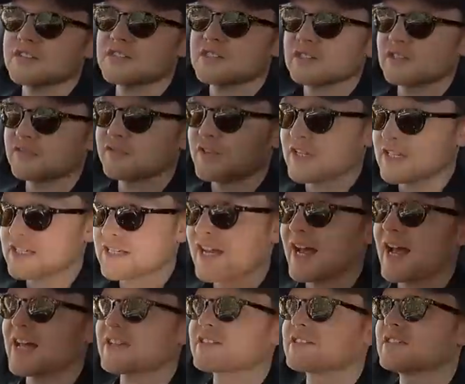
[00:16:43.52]
is still a
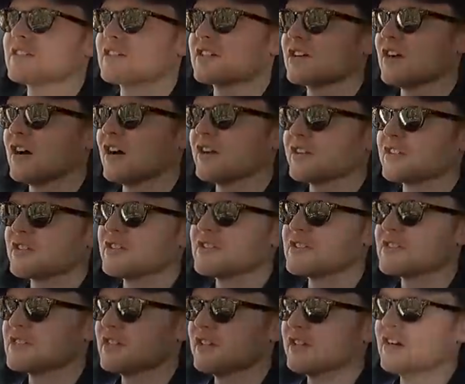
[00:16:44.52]
fantastic car to
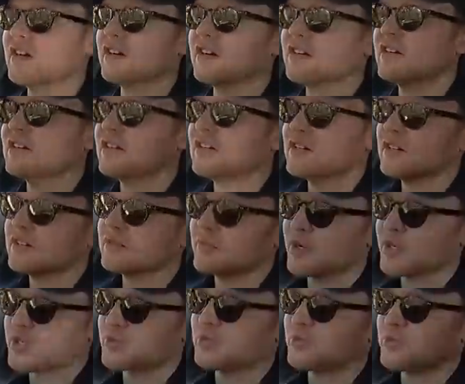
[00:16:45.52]
consider.
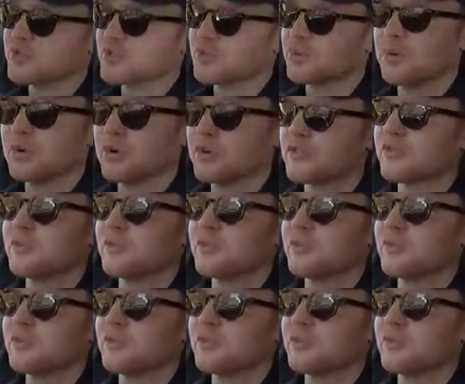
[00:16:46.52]
Much more torque